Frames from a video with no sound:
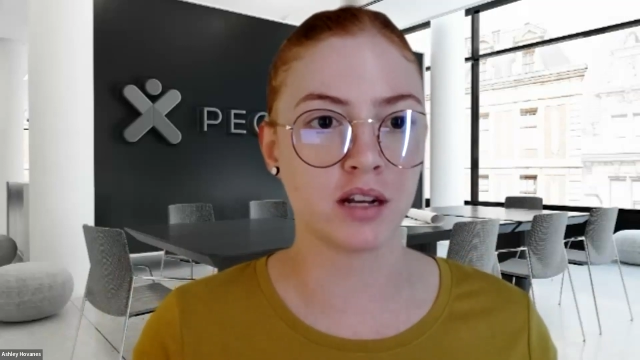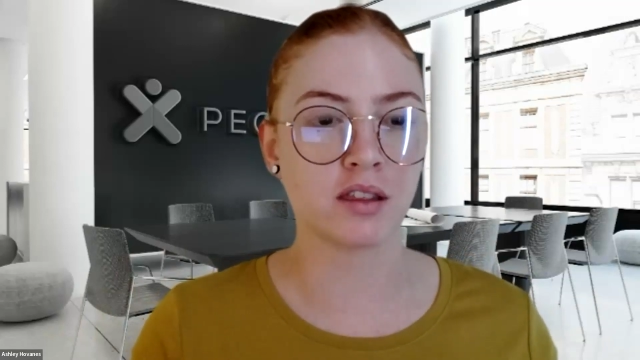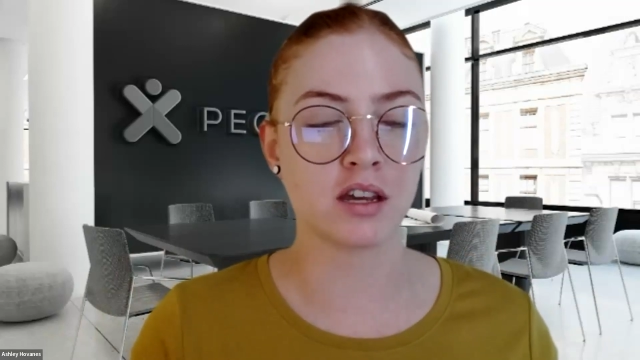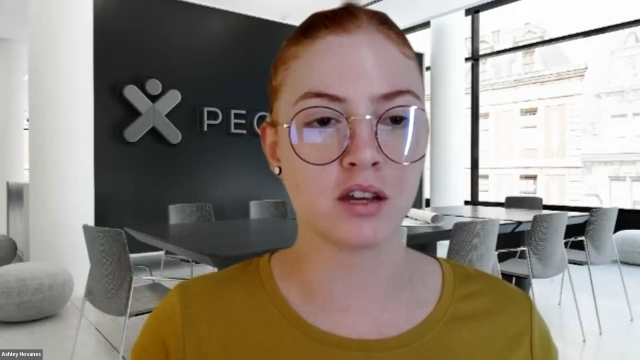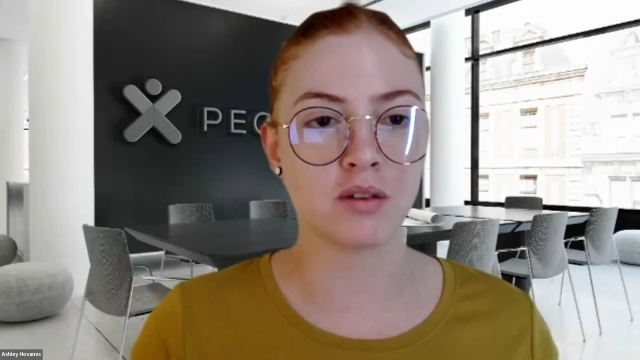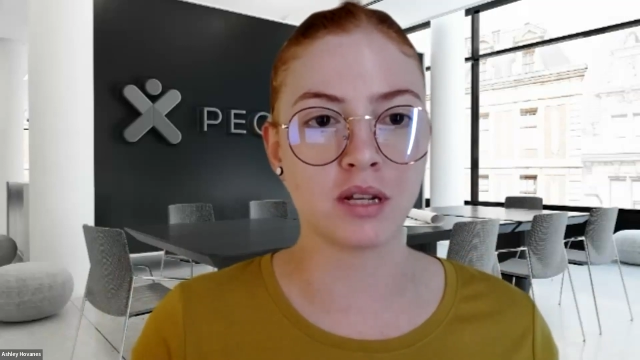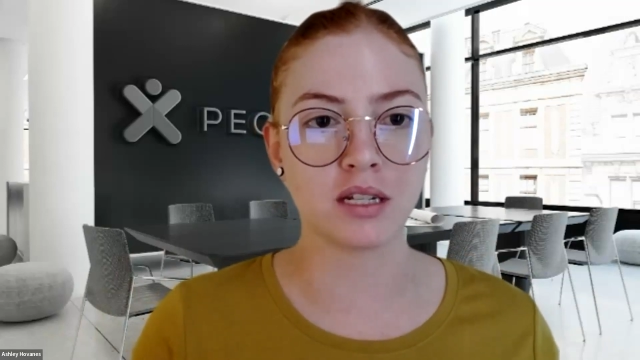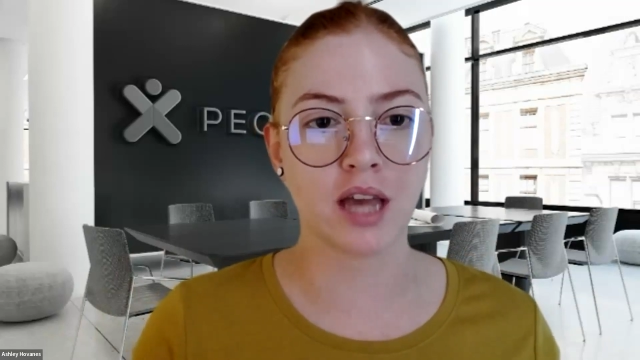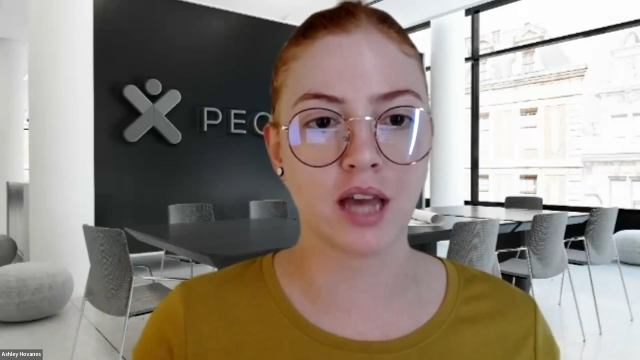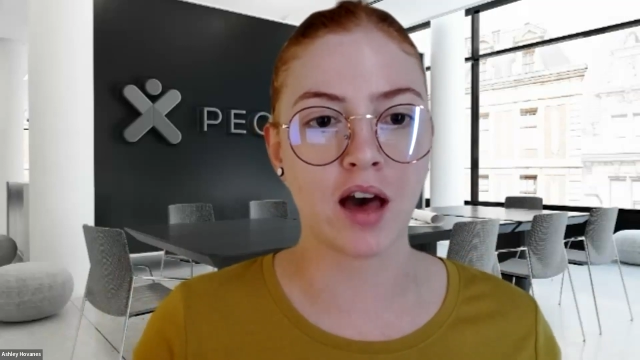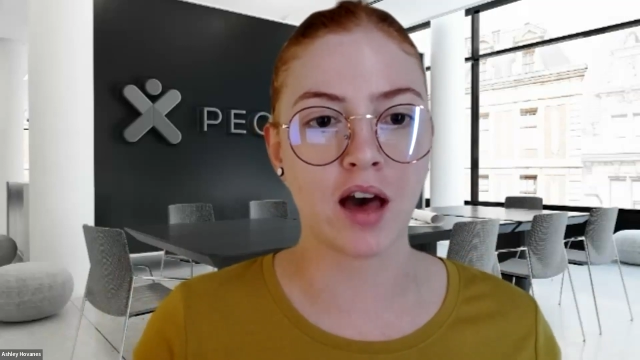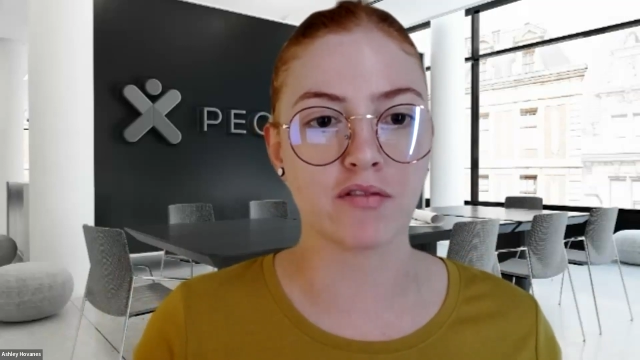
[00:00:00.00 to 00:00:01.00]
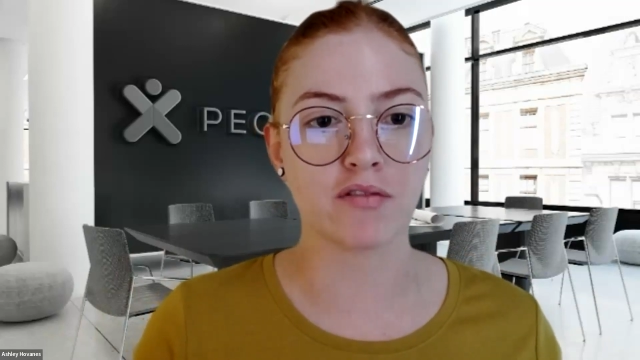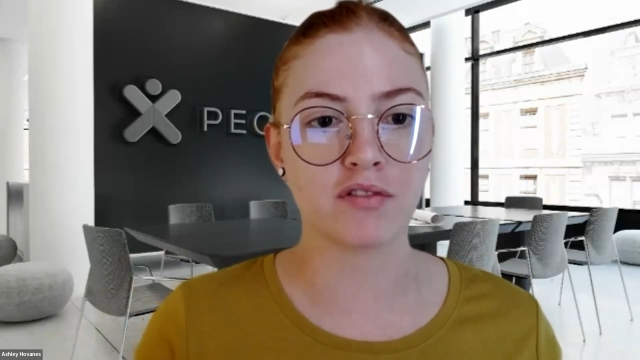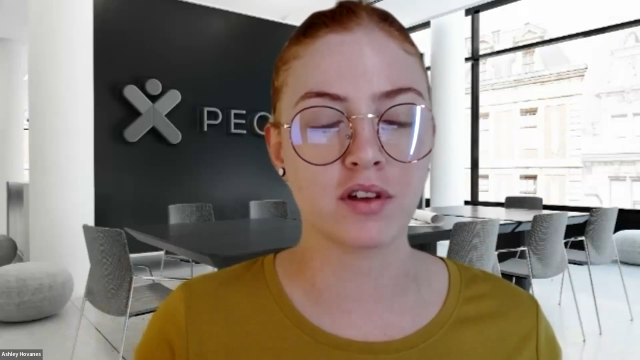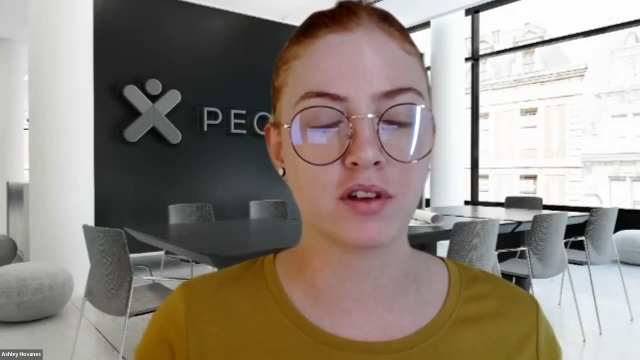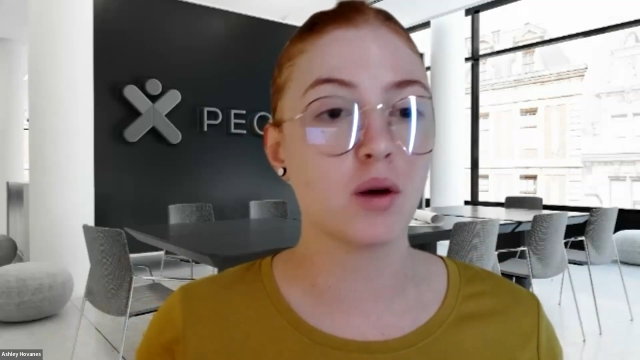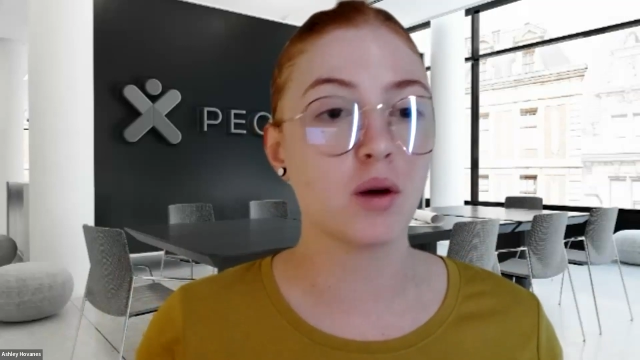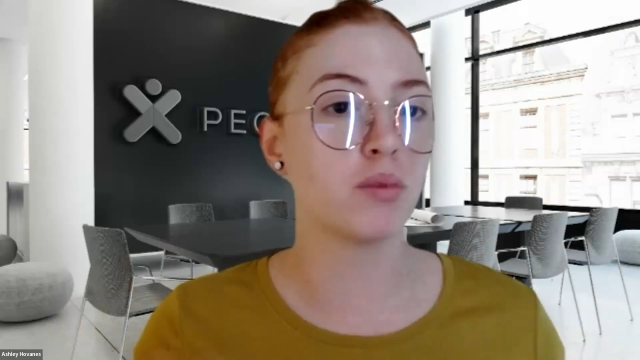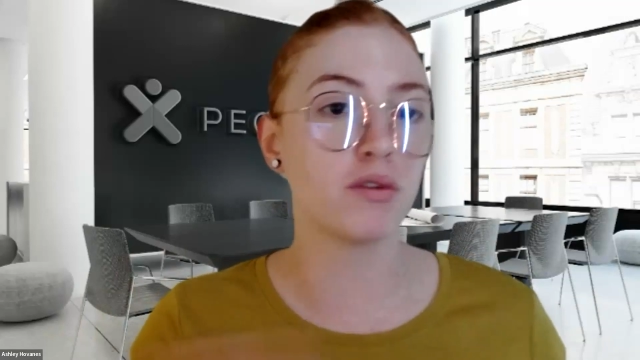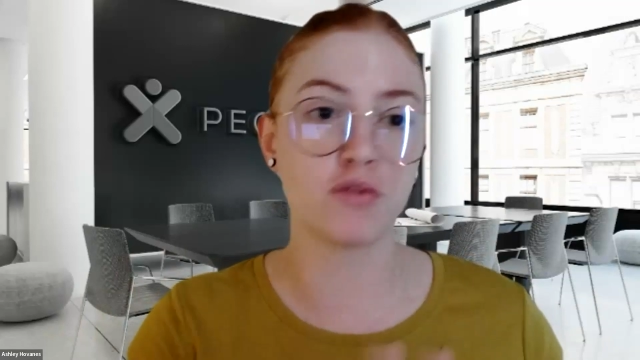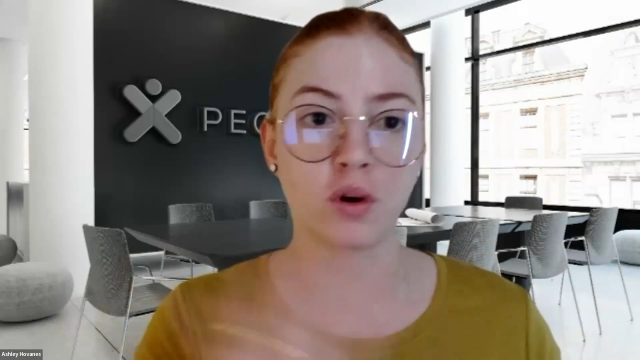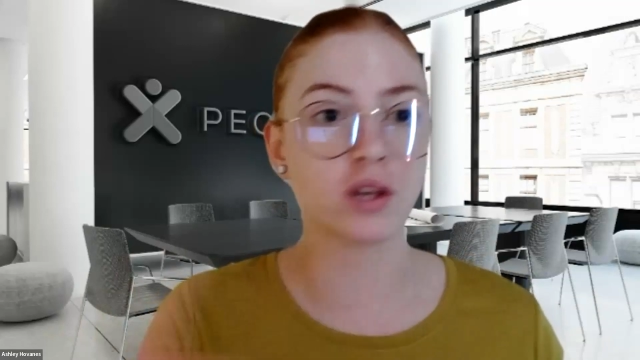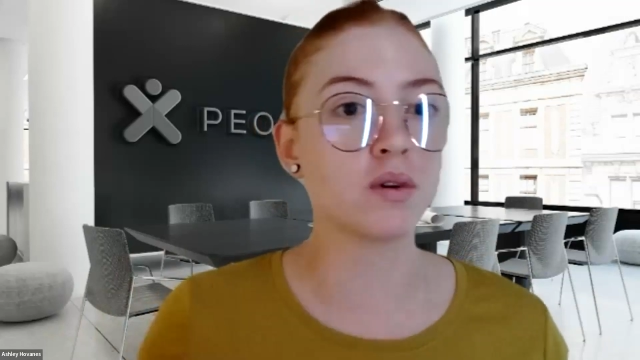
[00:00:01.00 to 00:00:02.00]
that you need to have
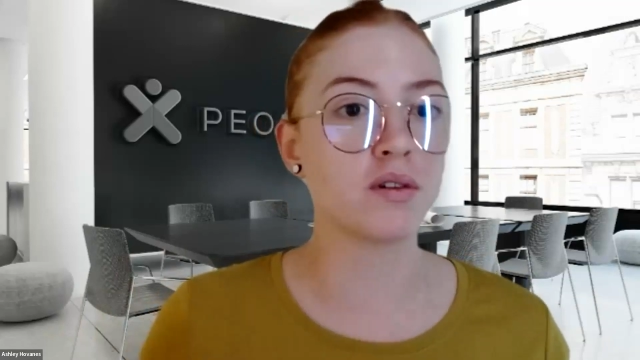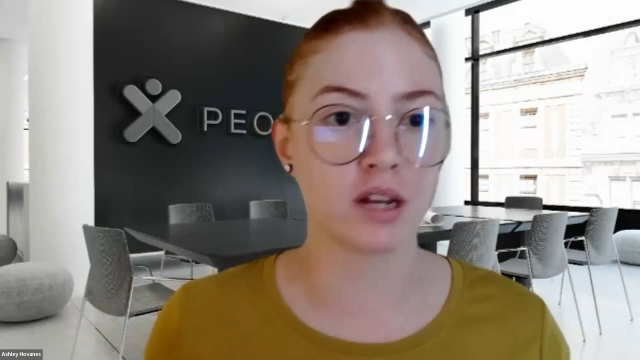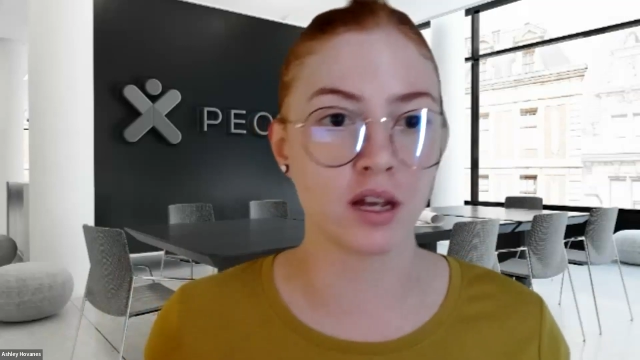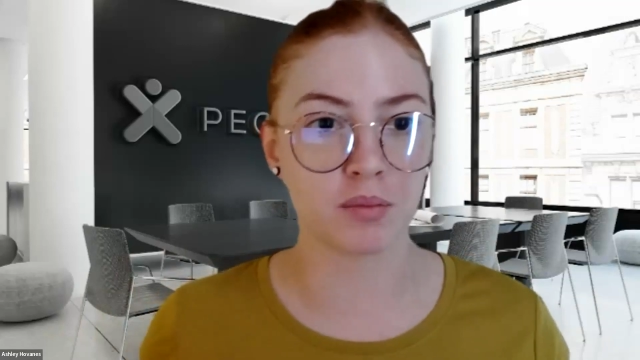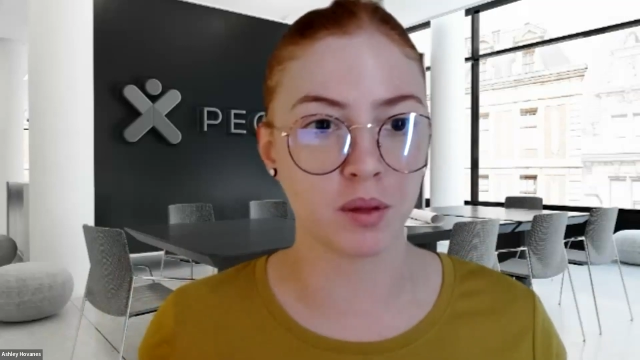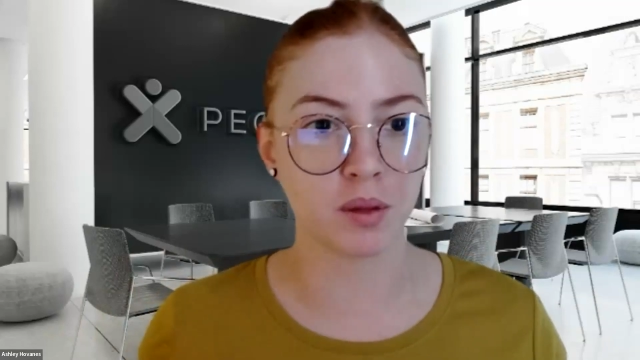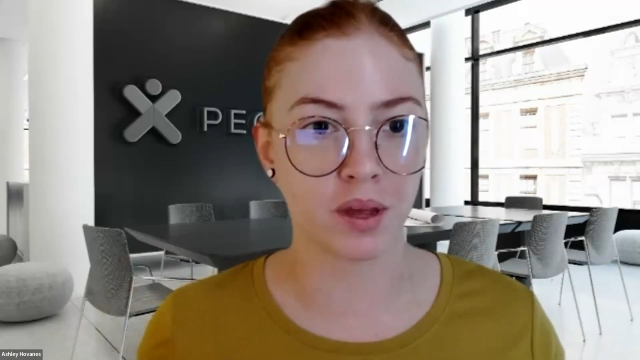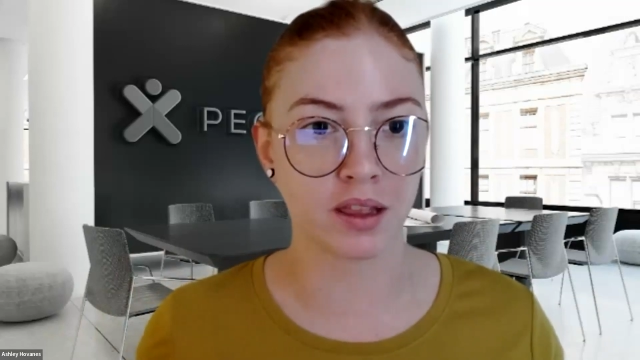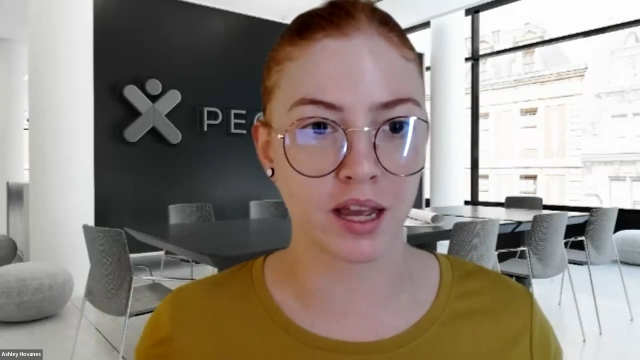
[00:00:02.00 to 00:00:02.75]
before you even implement.